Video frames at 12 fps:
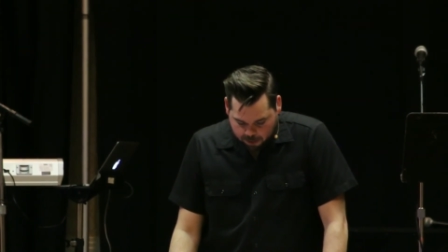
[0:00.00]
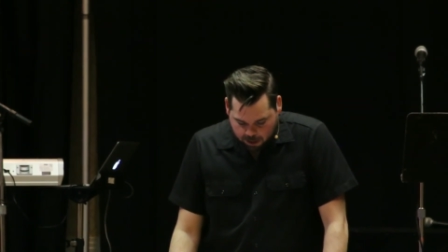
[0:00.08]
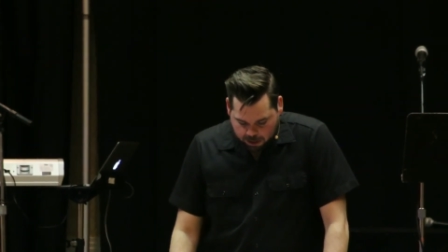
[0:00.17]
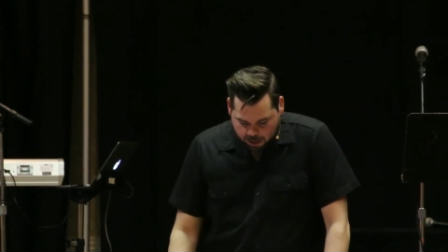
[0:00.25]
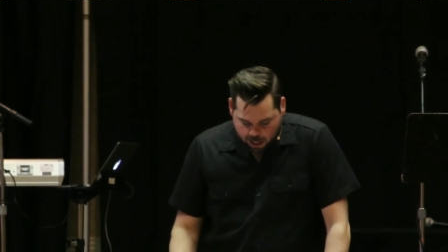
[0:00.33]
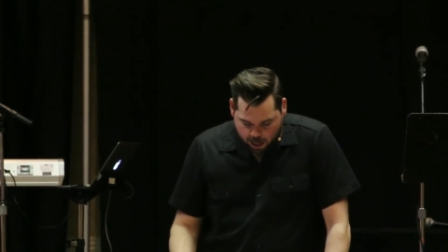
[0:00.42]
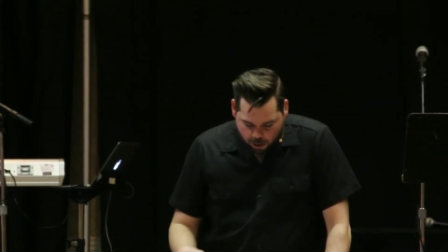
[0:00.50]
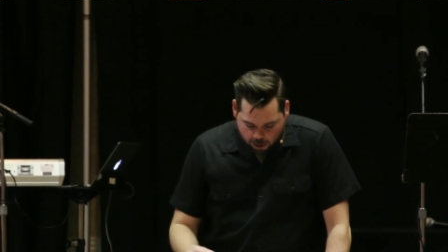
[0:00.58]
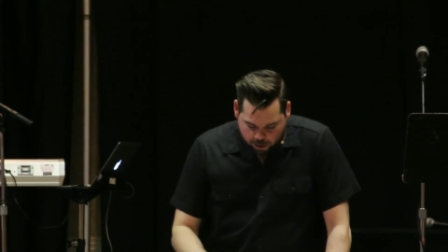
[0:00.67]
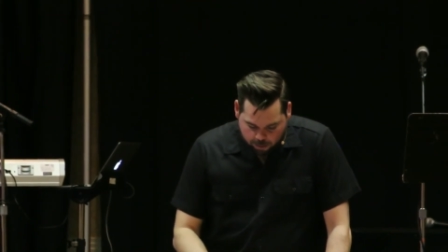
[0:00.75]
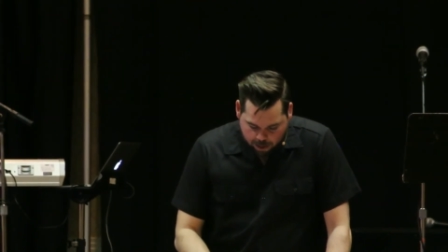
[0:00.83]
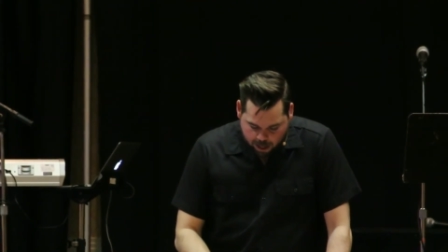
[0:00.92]
You see, they
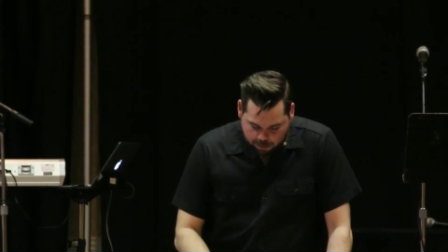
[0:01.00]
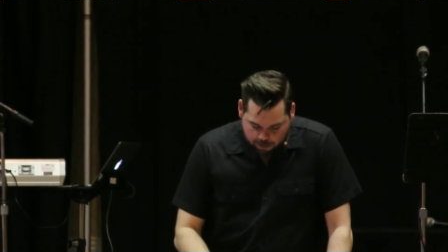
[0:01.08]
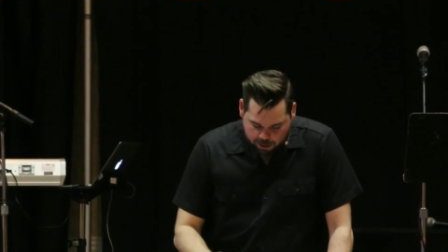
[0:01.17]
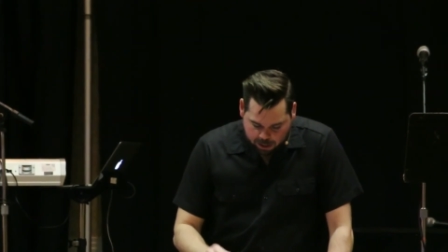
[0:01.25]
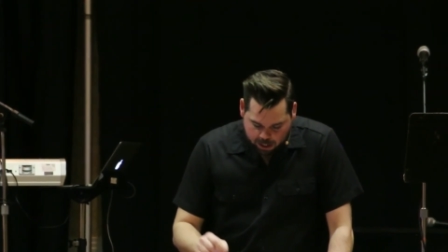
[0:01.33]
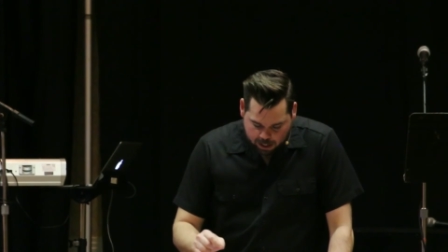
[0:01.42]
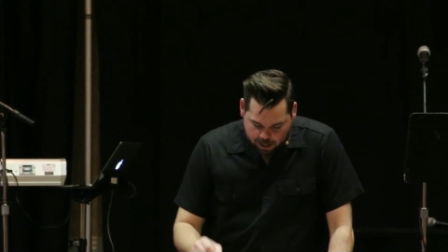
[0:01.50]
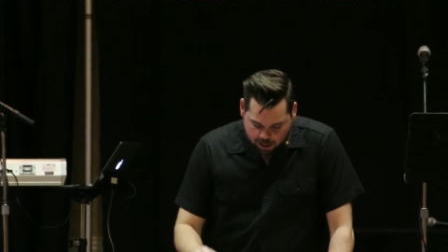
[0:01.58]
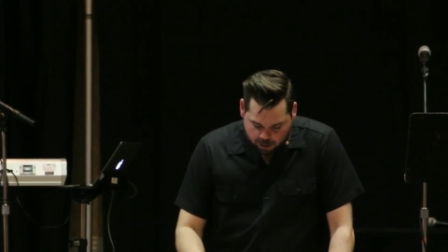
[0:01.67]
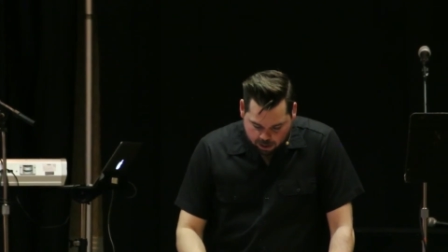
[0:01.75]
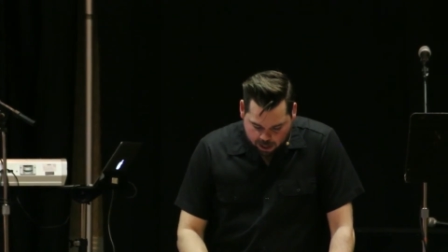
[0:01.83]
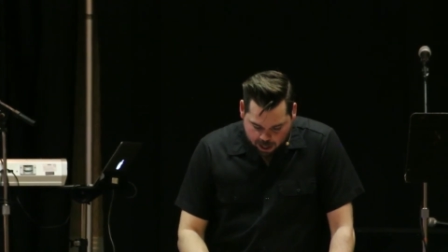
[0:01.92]
heard the Bible, but they didn't
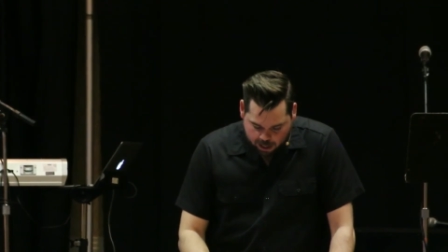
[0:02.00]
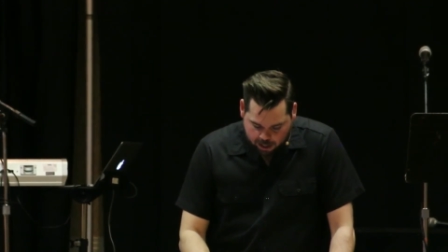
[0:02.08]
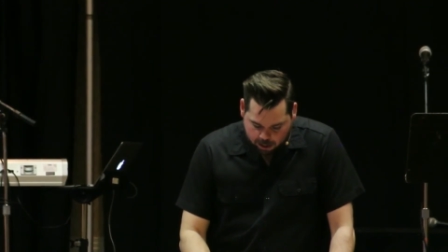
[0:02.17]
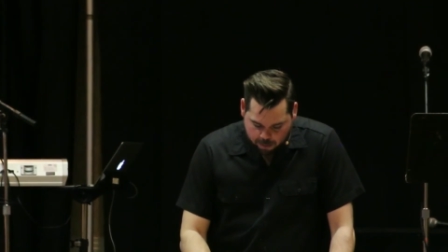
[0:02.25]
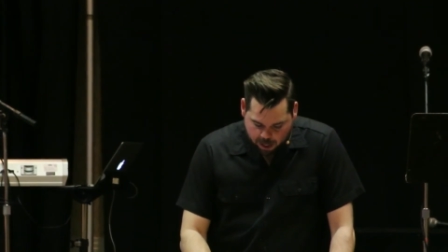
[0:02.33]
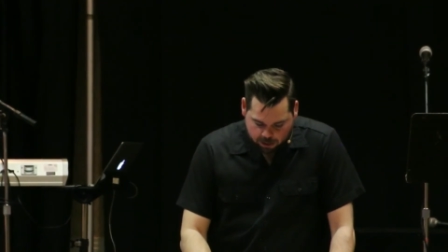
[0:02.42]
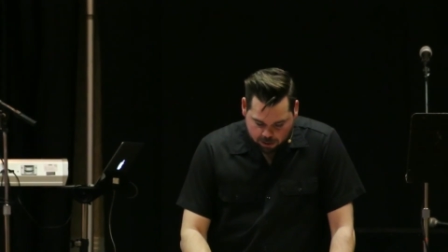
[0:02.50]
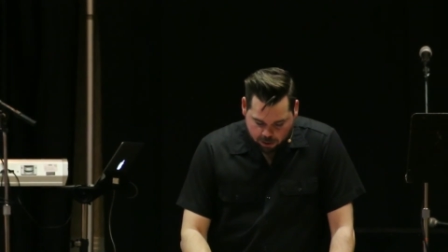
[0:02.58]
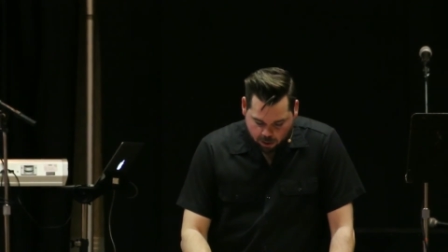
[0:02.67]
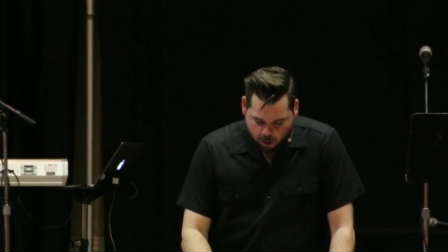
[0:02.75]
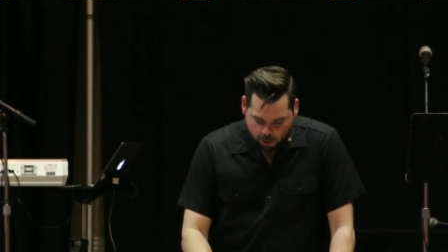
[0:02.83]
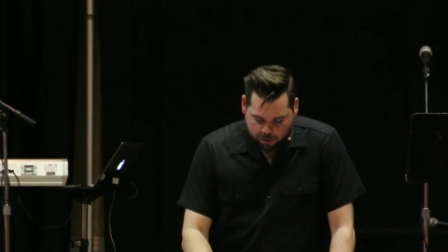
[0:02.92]
hear God, and it makes
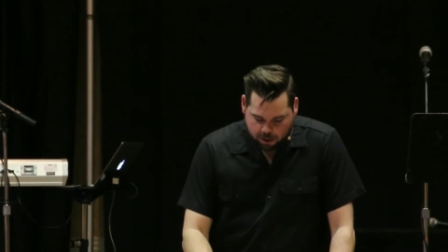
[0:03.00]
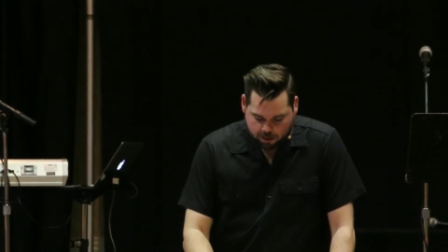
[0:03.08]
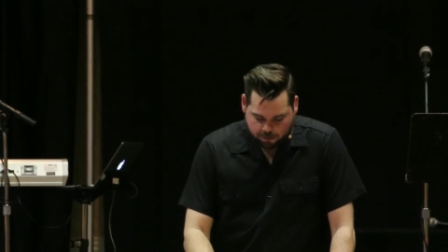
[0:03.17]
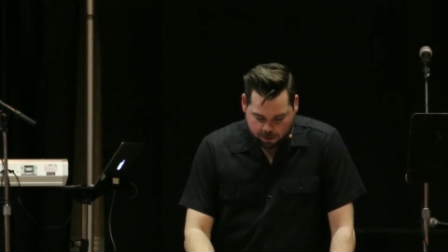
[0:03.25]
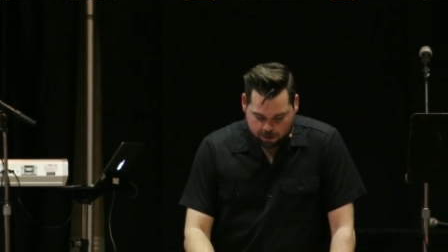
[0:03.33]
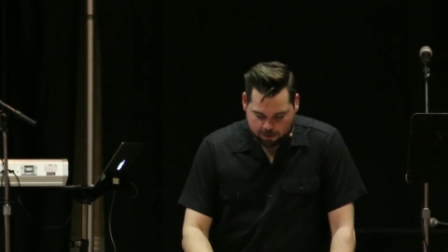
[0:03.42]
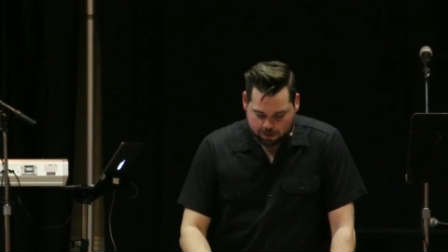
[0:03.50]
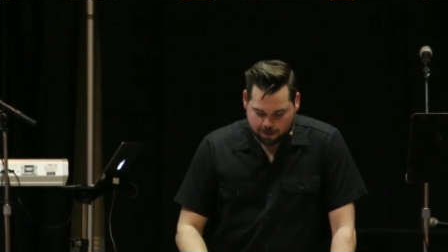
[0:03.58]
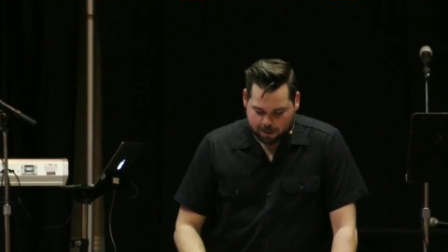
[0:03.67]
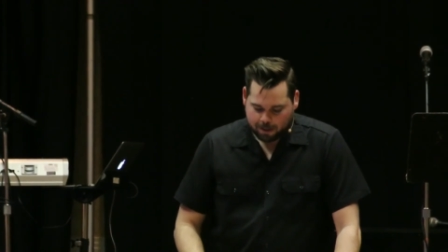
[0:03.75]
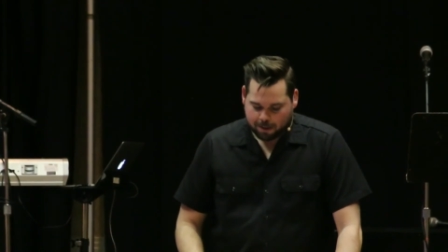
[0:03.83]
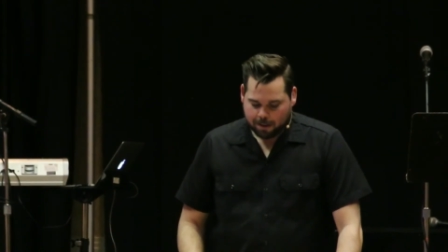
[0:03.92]
all the difference.
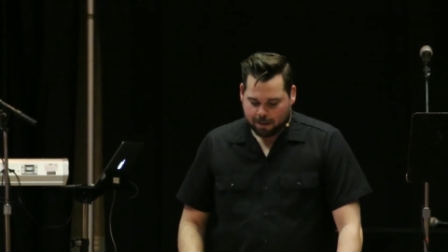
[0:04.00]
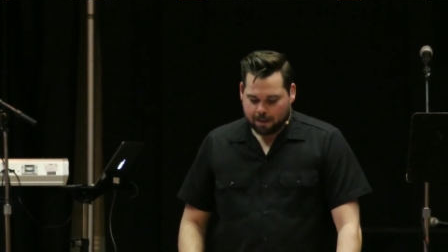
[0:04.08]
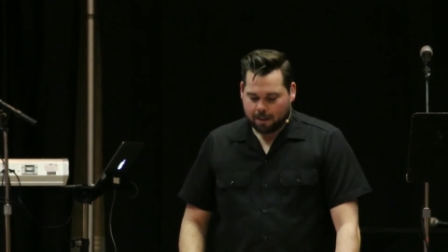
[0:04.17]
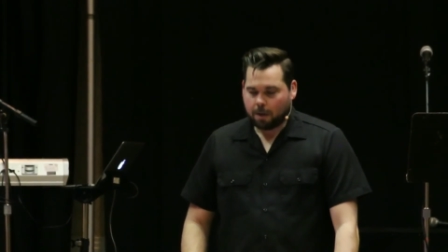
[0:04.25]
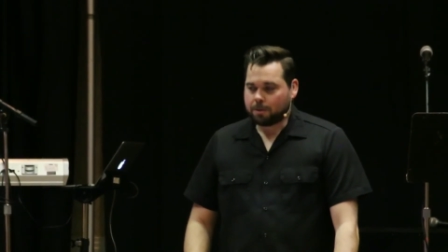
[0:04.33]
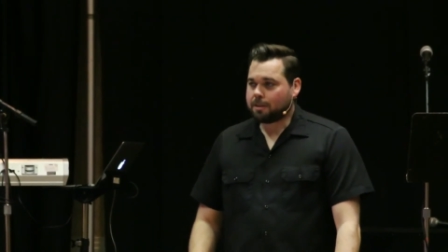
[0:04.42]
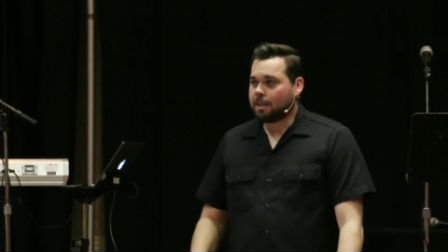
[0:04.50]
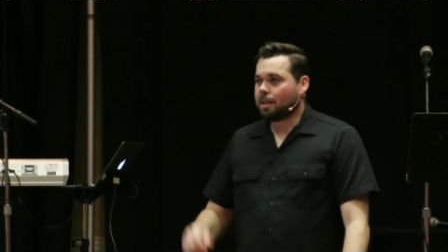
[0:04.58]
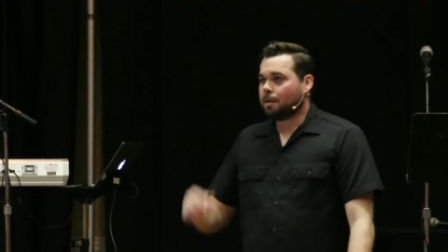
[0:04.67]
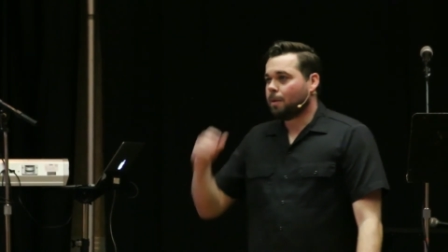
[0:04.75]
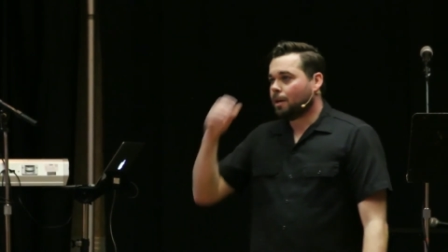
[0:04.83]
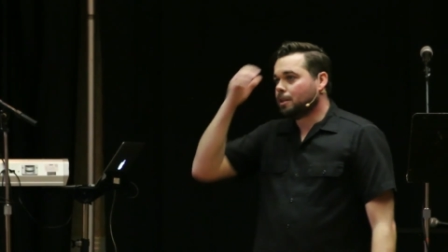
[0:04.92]
I was
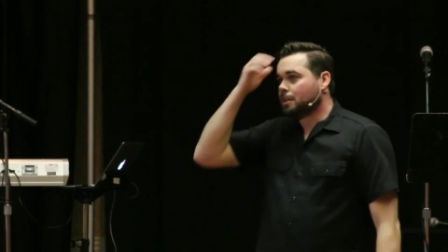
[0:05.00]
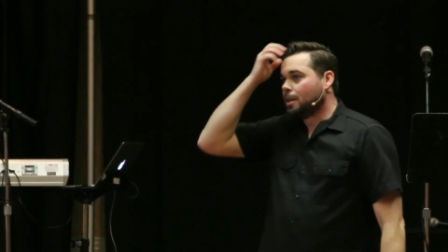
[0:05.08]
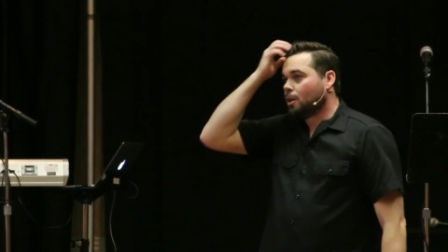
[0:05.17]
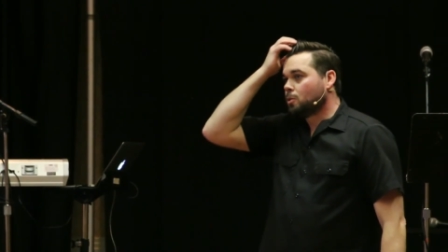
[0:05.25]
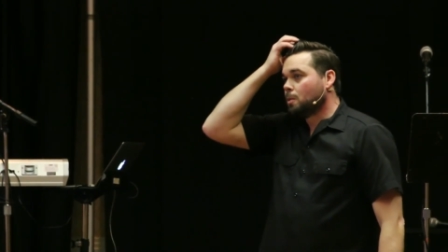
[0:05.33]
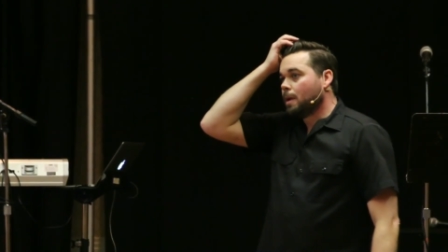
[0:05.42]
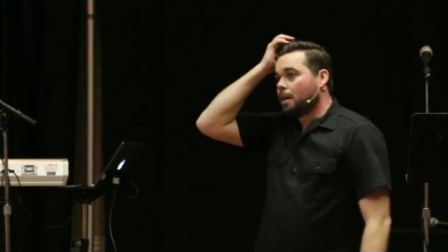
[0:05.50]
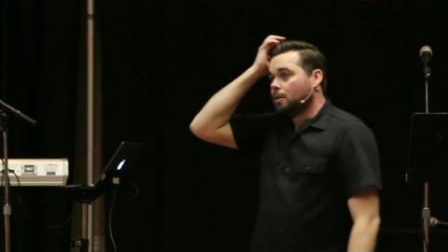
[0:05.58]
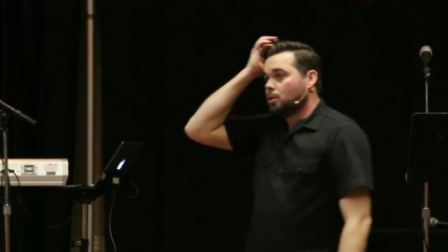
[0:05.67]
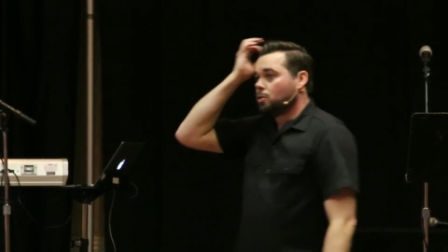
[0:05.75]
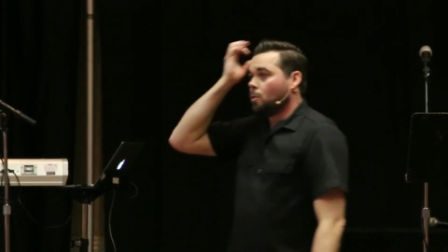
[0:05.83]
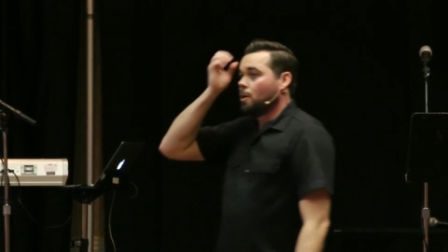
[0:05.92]
thinking about this, and I was reminded
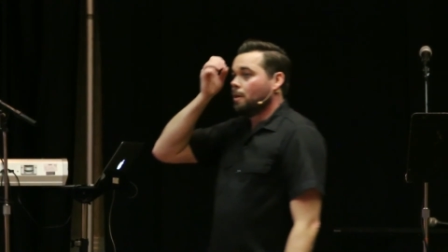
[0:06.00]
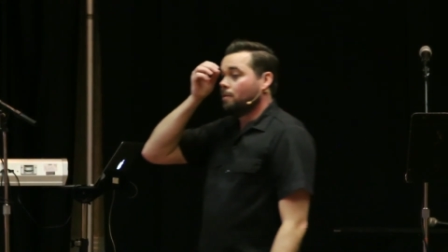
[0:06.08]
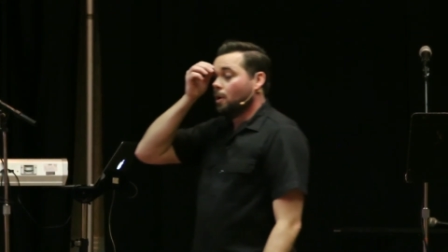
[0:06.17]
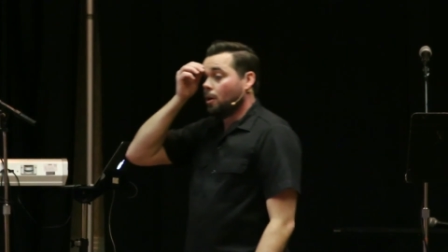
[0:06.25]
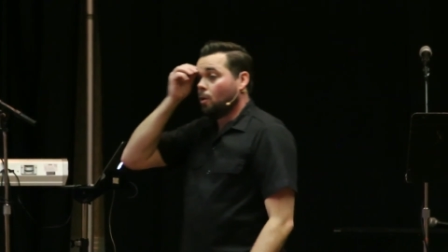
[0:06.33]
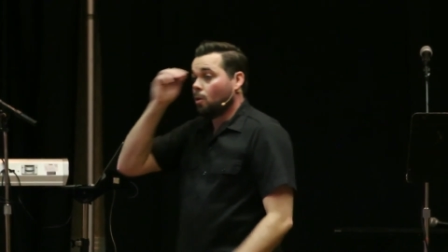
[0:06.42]
of the story of the